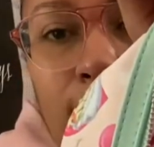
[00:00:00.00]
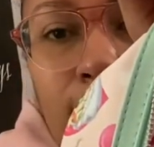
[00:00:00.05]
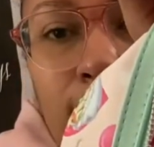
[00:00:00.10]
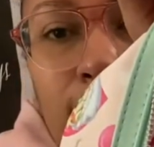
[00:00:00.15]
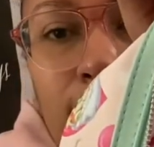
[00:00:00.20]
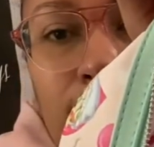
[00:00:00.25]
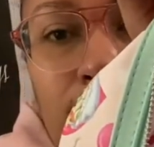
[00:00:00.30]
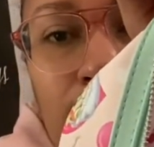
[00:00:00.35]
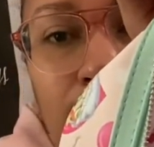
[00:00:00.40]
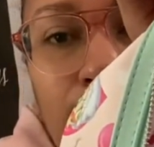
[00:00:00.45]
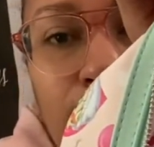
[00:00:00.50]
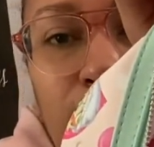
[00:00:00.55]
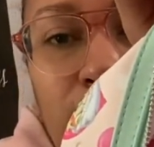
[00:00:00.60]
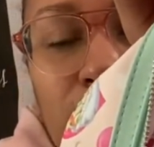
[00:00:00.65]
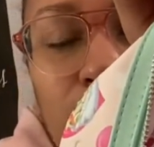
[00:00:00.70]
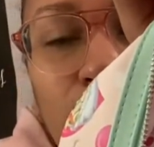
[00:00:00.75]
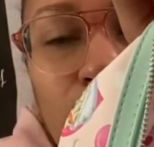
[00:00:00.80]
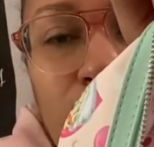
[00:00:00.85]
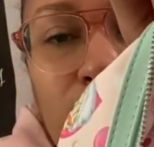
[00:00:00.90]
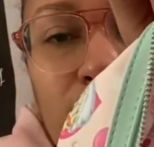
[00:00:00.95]
The same as
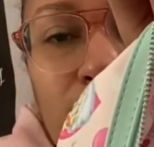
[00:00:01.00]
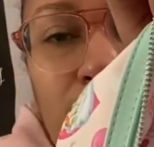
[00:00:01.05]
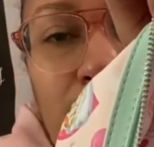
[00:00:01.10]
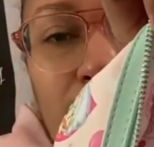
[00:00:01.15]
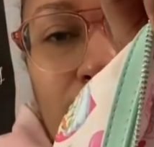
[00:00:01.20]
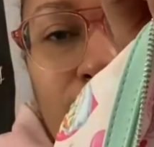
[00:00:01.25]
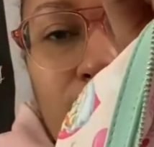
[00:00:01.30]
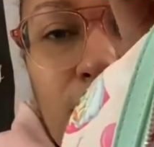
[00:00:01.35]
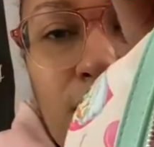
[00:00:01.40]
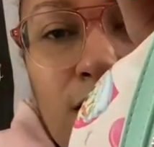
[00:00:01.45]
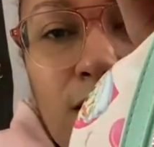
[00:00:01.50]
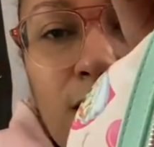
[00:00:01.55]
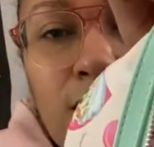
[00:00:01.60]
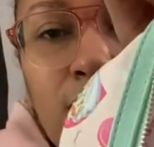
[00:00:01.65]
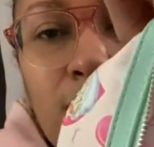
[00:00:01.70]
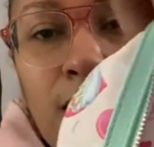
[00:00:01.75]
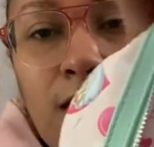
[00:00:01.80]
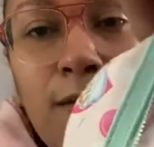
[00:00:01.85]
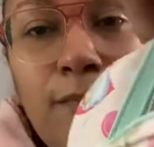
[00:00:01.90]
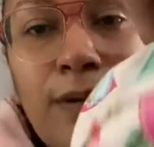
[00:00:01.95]
the one side of the
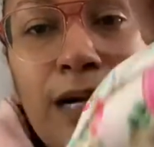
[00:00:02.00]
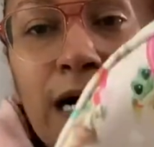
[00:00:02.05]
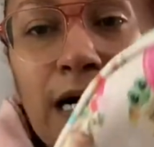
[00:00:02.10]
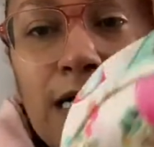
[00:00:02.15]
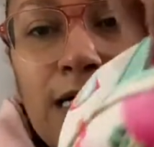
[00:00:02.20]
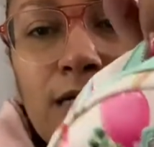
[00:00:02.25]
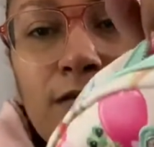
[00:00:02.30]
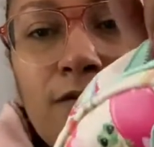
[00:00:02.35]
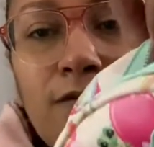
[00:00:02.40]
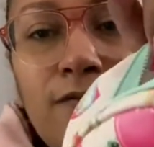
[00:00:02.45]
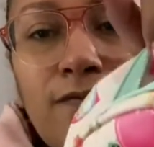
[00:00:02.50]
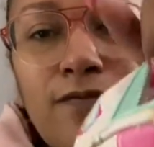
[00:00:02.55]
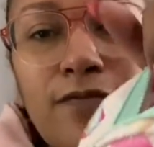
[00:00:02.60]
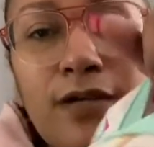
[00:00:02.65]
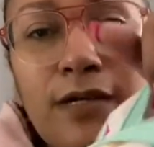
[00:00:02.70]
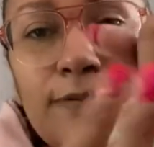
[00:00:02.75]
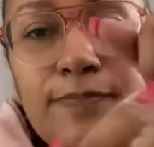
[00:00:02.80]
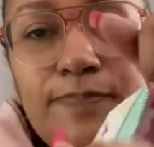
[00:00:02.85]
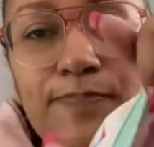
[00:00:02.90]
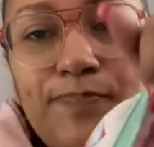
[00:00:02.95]
pocket in the
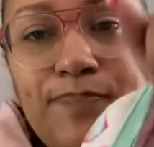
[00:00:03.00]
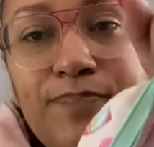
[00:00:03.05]
front.